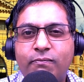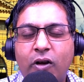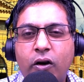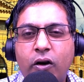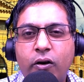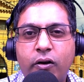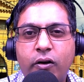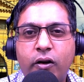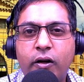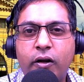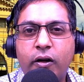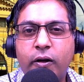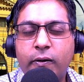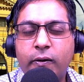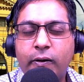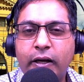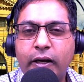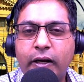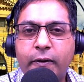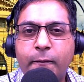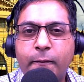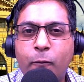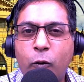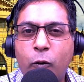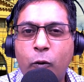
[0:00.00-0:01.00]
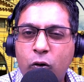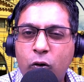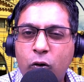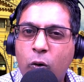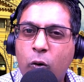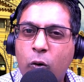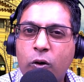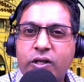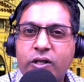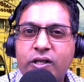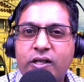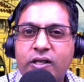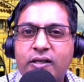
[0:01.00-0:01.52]
I don't know, like what
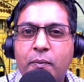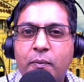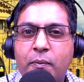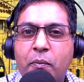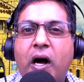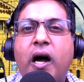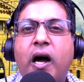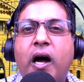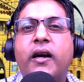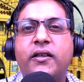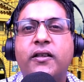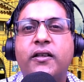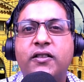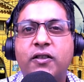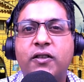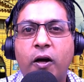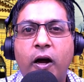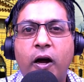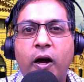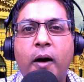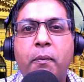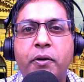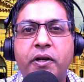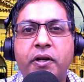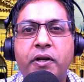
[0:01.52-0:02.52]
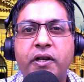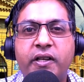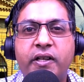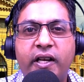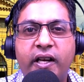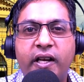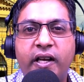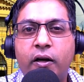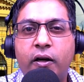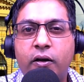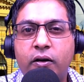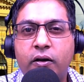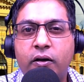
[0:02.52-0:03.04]
causes the market to go up and
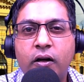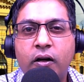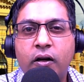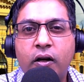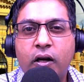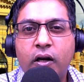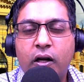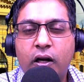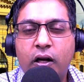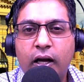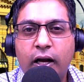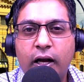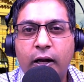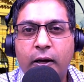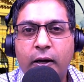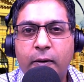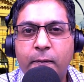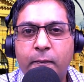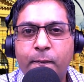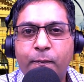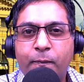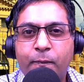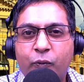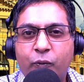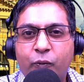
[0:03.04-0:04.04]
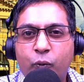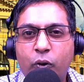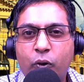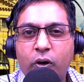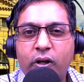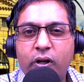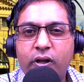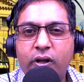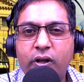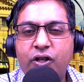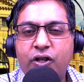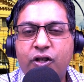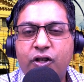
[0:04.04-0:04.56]
down Um,
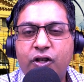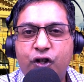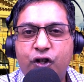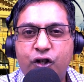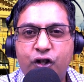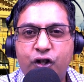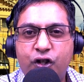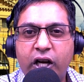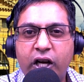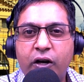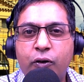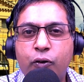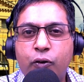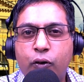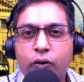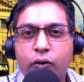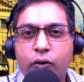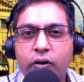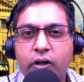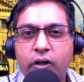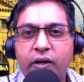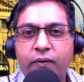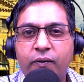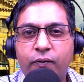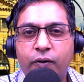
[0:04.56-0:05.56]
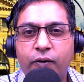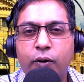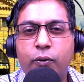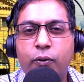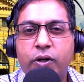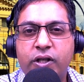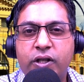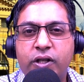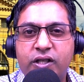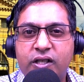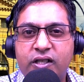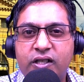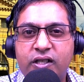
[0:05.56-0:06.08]
what are the general
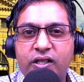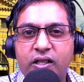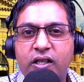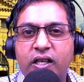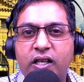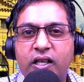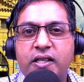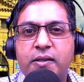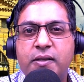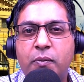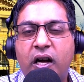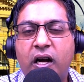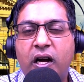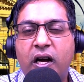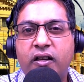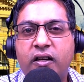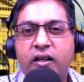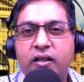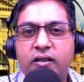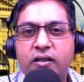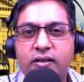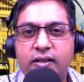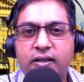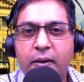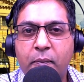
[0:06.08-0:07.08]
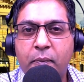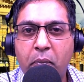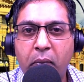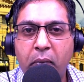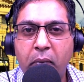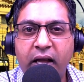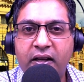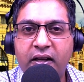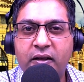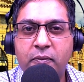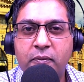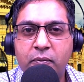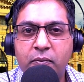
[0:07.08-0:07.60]
influences in these markets that
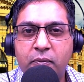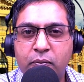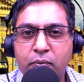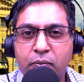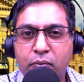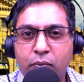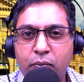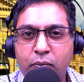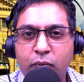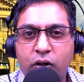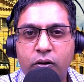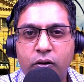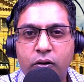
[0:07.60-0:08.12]
make them?